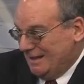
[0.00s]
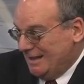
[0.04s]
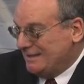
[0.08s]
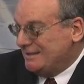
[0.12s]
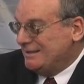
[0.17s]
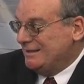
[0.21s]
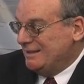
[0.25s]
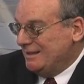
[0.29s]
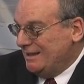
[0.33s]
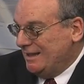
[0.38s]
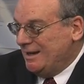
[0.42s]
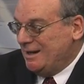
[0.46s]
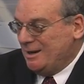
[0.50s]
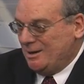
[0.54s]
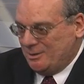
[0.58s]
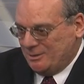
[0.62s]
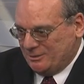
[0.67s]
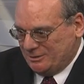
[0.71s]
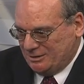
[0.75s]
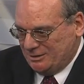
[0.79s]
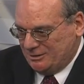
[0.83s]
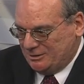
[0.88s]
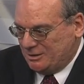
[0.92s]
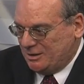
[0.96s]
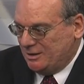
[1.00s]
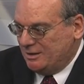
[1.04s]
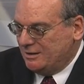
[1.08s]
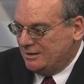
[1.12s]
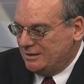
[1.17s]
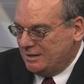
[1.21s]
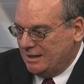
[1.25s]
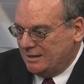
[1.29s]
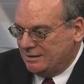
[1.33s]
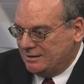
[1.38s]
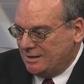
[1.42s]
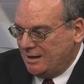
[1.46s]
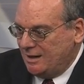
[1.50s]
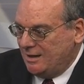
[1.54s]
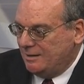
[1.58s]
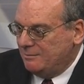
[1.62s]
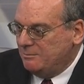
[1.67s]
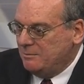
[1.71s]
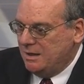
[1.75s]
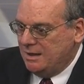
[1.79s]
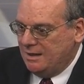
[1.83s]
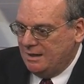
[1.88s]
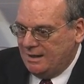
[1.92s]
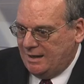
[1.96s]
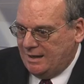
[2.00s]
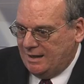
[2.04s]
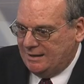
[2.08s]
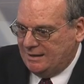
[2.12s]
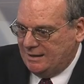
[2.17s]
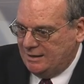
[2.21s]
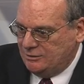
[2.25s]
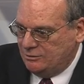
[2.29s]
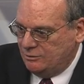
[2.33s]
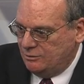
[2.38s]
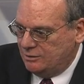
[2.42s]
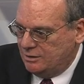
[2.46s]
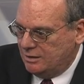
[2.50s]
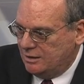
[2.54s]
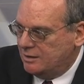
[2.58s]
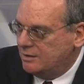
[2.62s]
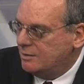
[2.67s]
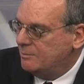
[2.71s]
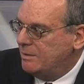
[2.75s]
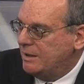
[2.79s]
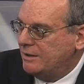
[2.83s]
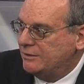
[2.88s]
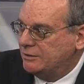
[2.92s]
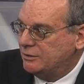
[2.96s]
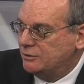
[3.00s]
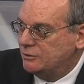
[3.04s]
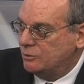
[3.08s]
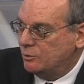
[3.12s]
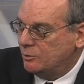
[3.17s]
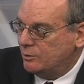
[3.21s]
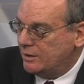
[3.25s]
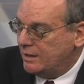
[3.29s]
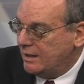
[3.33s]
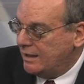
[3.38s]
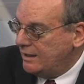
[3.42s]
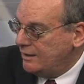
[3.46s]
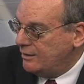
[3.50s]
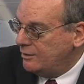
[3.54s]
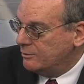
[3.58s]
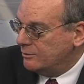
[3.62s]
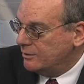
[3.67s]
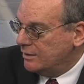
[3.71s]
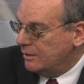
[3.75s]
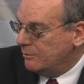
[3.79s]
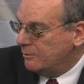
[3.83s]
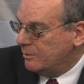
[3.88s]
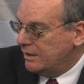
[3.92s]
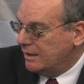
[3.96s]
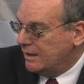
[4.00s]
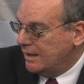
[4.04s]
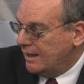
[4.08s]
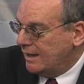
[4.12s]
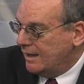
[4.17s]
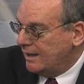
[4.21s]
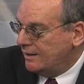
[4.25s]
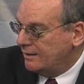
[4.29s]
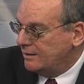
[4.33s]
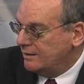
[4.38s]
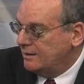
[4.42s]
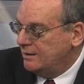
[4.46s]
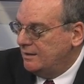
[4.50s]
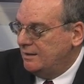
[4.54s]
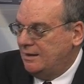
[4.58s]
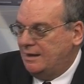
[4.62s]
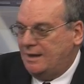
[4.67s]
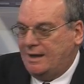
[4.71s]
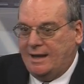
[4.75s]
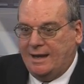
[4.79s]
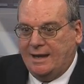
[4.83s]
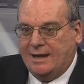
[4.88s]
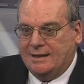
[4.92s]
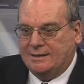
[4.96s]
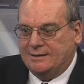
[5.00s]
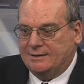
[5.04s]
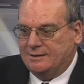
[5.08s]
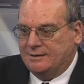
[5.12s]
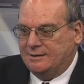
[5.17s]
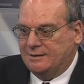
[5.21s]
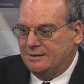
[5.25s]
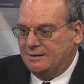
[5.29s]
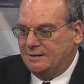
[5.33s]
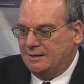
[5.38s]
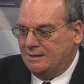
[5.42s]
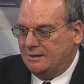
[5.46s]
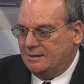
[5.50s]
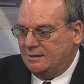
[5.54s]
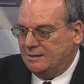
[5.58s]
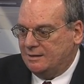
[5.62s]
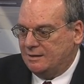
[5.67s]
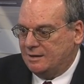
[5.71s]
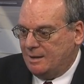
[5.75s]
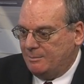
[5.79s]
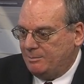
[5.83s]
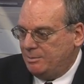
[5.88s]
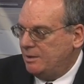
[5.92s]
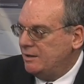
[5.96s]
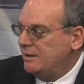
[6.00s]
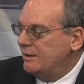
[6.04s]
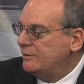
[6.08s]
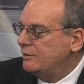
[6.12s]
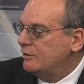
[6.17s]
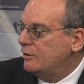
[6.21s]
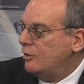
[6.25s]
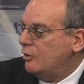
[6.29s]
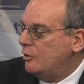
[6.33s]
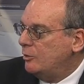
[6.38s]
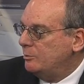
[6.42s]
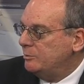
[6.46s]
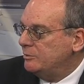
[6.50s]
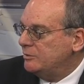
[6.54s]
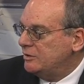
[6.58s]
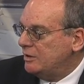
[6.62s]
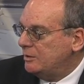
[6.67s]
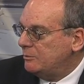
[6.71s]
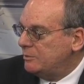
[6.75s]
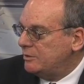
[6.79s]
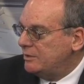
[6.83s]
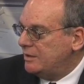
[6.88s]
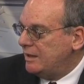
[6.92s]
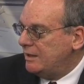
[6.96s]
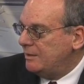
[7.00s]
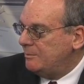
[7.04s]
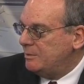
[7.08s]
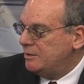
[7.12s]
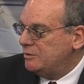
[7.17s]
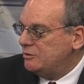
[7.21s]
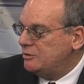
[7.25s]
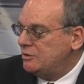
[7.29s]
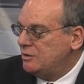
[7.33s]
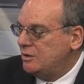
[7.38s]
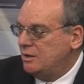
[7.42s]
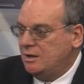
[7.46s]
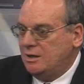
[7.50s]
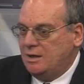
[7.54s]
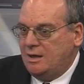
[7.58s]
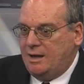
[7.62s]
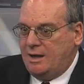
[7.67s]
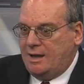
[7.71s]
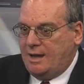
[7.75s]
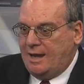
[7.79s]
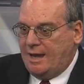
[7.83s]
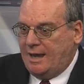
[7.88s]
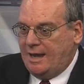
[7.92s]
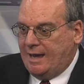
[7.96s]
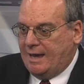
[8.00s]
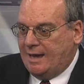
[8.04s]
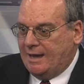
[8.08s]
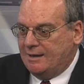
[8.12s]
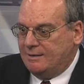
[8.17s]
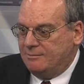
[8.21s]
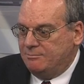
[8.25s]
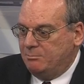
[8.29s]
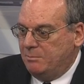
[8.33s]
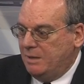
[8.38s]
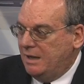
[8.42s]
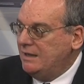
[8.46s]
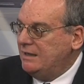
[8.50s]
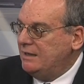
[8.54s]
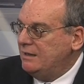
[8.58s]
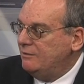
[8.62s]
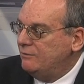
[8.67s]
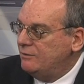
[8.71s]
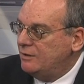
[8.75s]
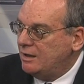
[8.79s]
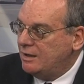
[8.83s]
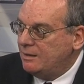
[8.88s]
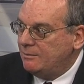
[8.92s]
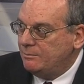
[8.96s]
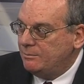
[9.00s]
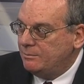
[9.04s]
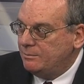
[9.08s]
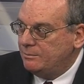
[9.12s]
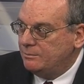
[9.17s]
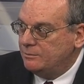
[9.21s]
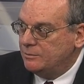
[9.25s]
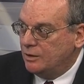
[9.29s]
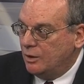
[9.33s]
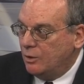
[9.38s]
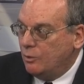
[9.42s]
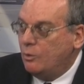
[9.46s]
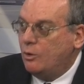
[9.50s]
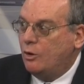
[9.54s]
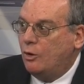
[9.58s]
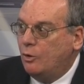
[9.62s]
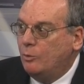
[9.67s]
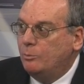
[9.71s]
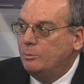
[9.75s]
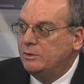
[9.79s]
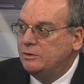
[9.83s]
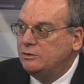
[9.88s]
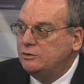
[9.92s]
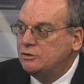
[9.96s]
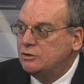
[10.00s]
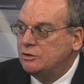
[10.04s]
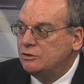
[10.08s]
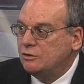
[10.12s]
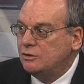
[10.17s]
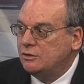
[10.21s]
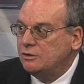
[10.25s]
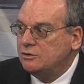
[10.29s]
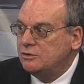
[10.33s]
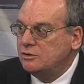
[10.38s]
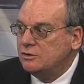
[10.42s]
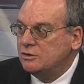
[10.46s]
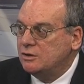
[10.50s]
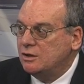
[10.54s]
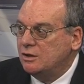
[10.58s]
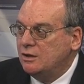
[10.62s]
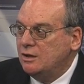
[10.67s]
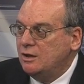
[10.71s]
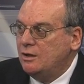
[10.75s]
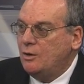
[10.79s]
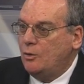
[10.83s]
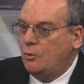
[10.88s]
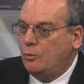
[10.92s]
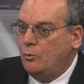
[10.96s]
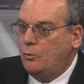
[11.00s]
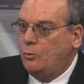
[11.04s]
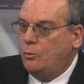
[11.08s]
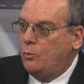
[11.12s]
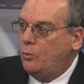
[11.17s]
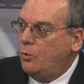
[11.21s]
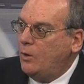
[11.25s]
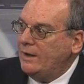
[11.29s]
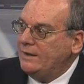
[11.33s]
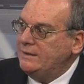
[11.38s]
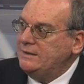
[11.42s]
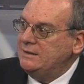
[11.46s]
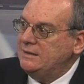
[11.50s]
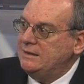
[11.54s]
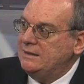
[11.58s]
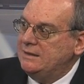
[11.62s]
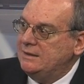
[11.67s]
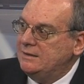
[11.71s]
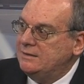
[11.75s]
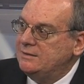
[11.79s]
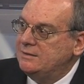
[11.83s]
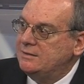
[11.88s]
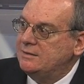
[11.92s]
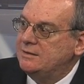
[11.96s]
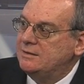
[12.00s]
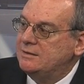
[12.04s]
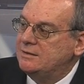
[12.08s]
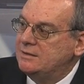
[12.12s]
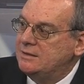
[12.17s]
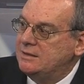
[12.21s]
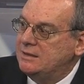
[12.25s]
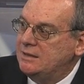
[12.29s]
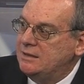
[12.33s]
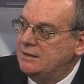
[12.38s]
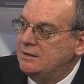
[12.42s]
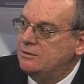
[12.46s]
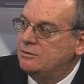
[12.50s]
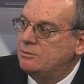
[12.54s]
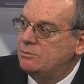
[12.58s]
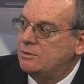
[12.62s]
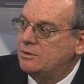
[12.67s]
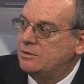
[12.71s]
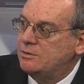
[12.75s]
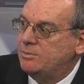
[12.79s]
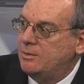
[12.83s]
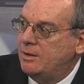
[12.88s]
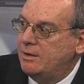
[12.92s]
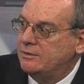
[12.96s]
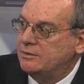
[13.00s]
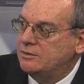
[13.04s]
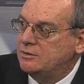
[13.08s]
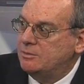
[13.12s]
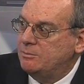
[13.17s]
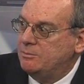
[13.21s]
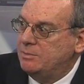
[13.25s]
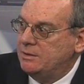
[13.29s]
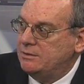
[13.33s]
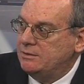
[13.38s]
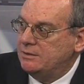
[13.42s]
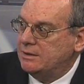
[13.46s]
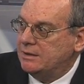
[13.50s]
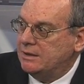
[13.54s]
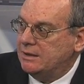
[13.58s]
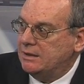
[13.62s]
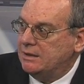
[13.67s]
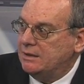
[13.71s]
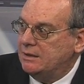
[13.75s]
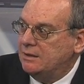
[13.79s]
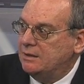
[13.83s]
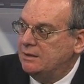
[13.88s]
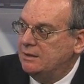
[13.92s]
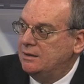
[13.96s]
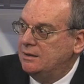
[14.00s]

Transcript: lesson there is it's going to take time. And then you think about the tornado that we had. Man. And uh, a couple hundred homes that were damaged, and many of them no home insurance. What is the city's responsibility